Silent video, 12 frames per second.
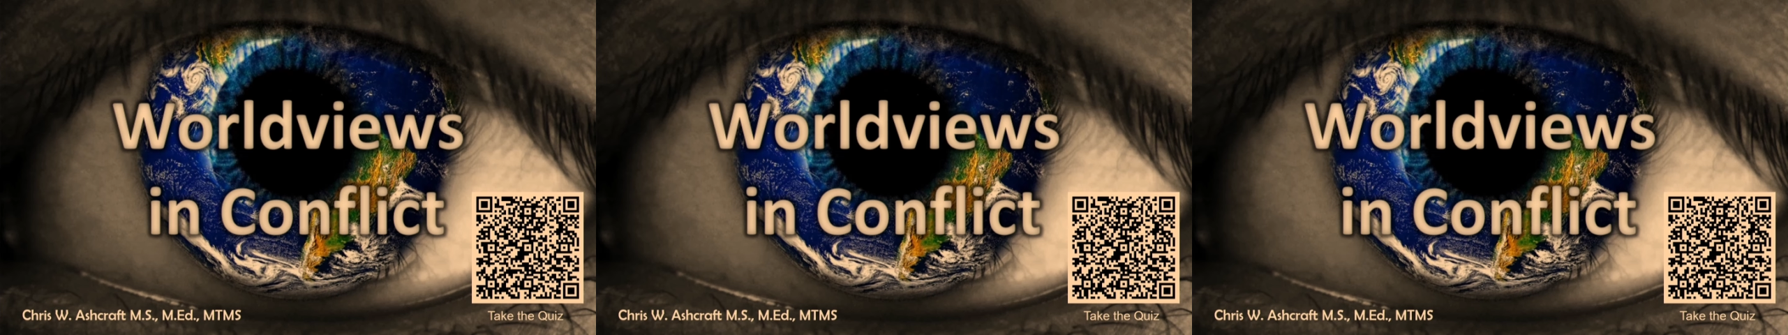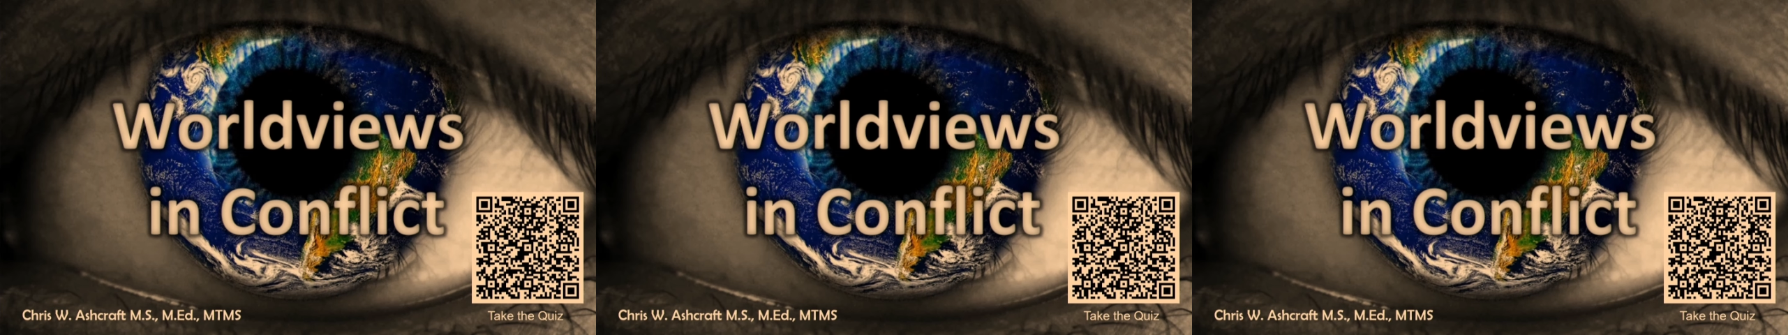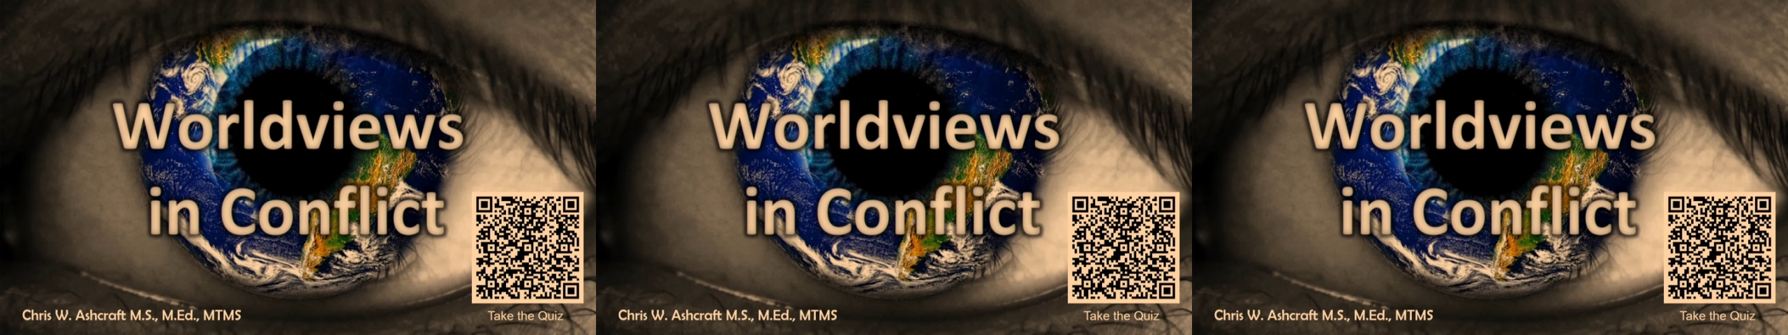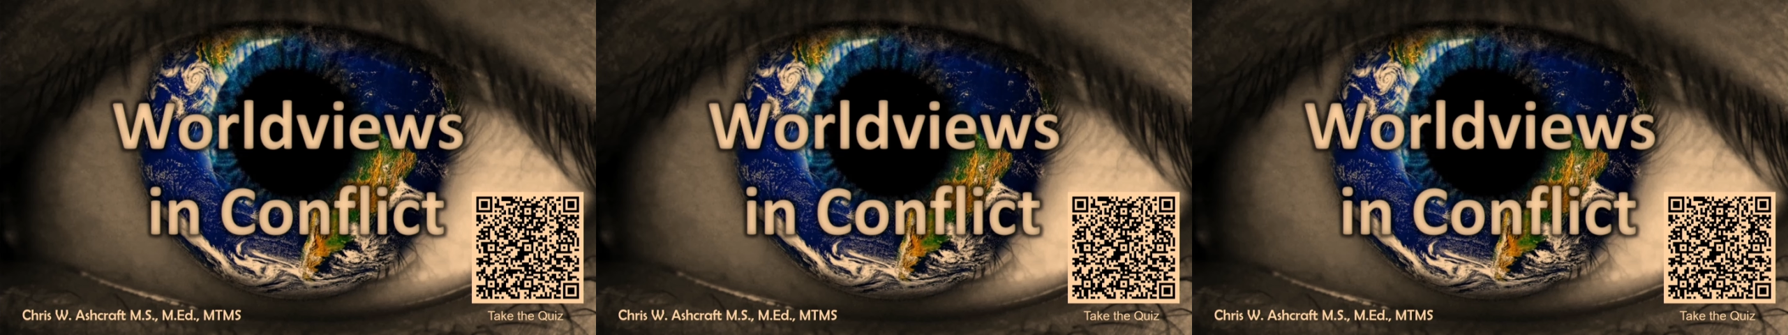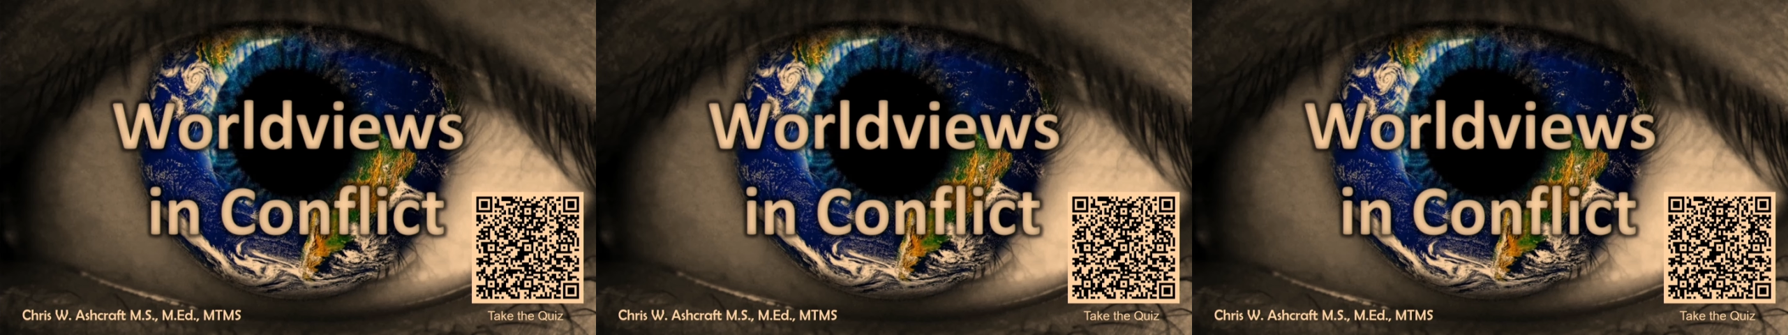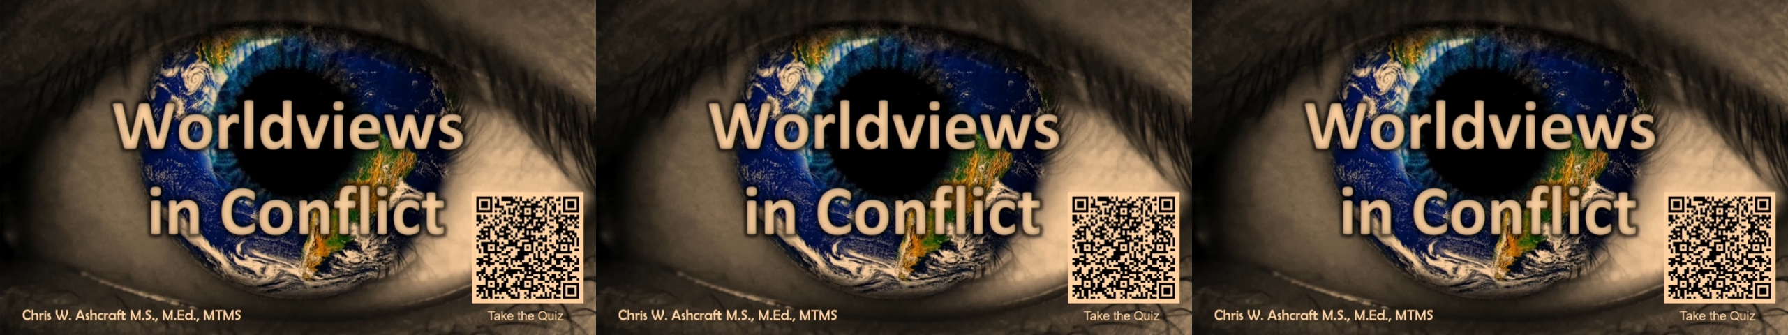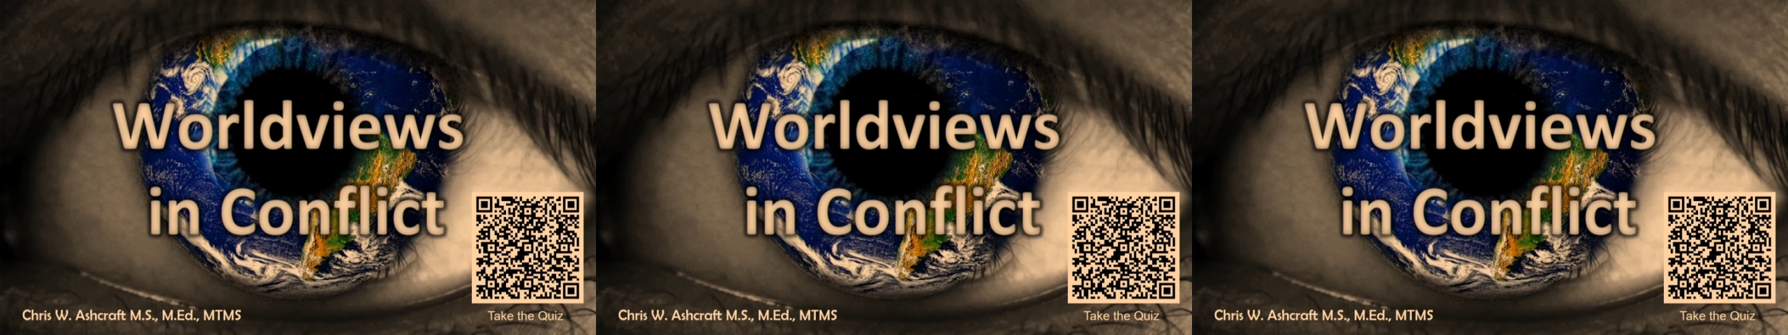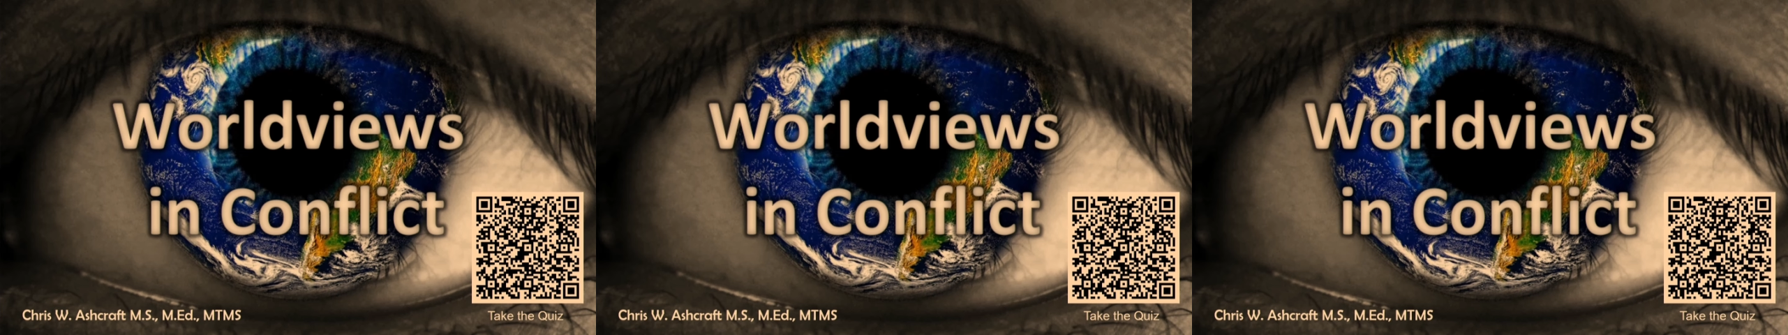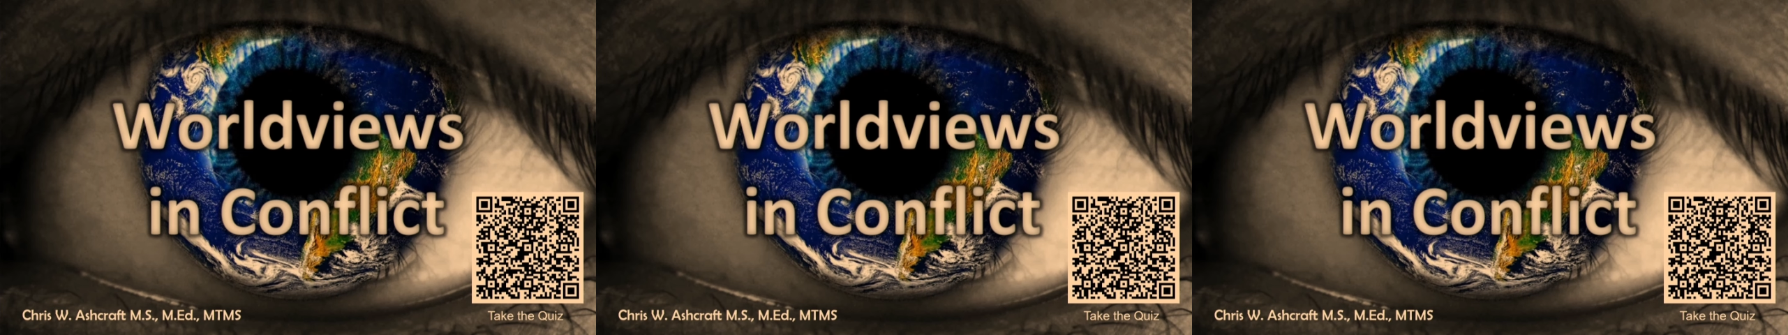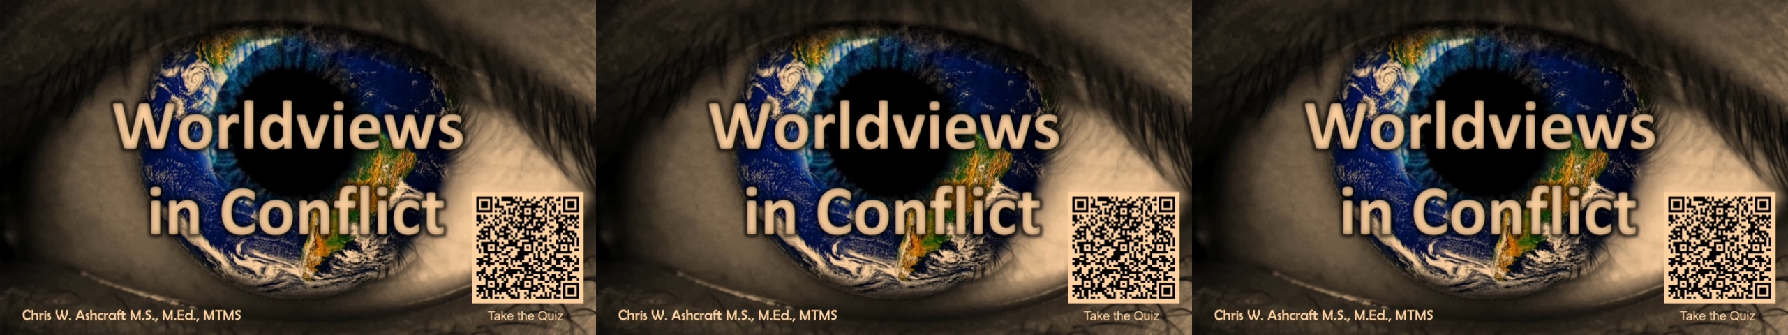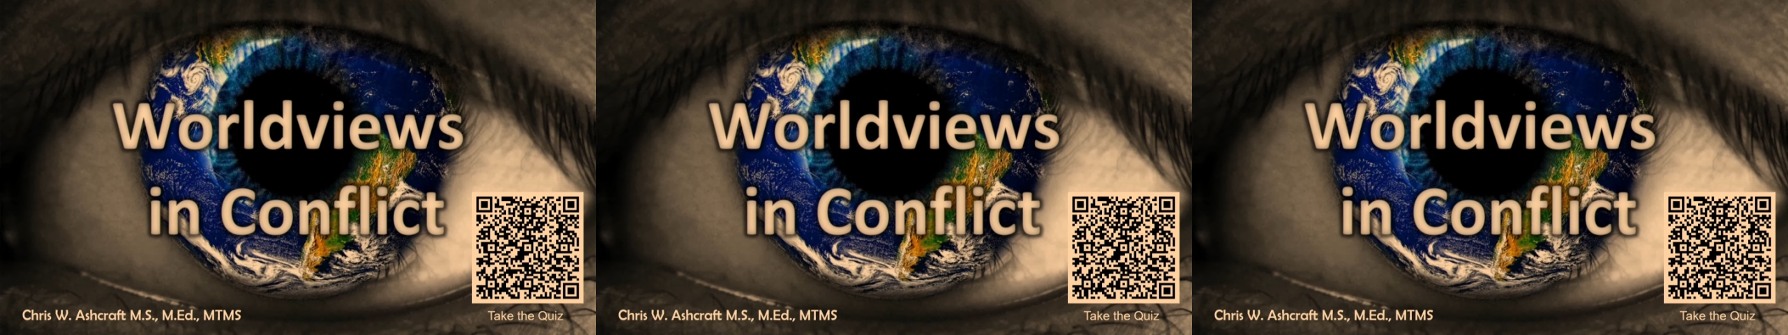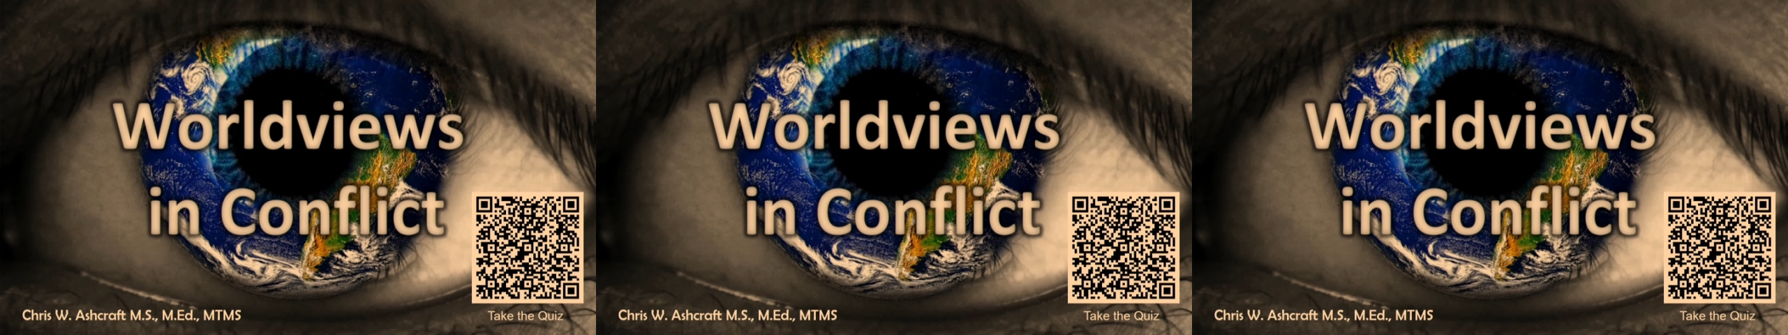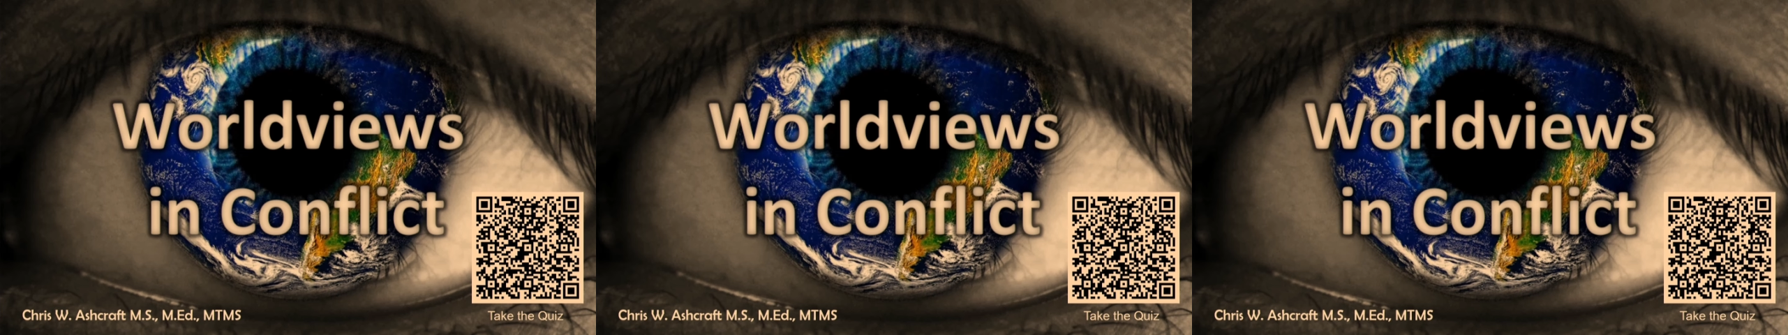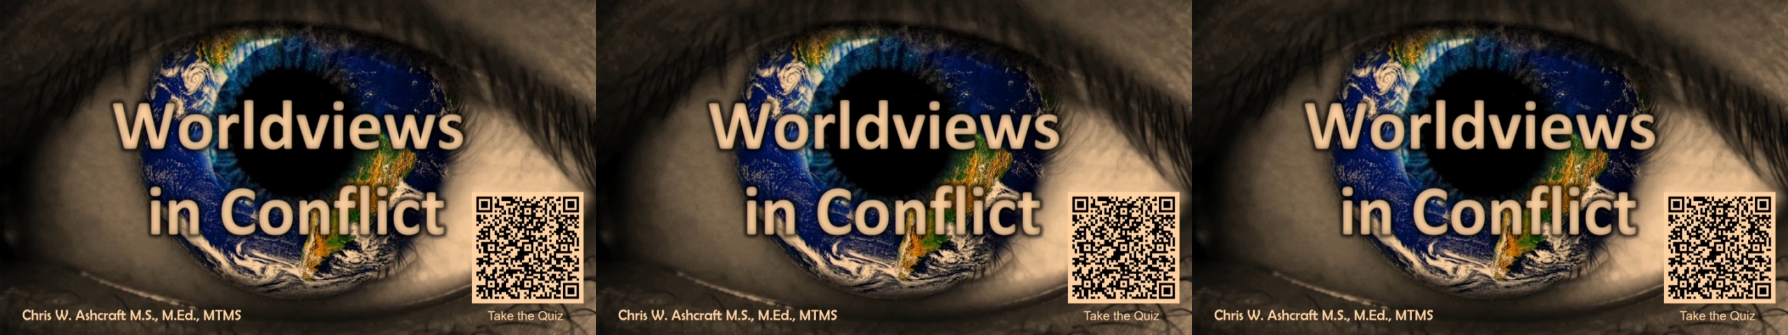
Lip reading: (no speaker visible)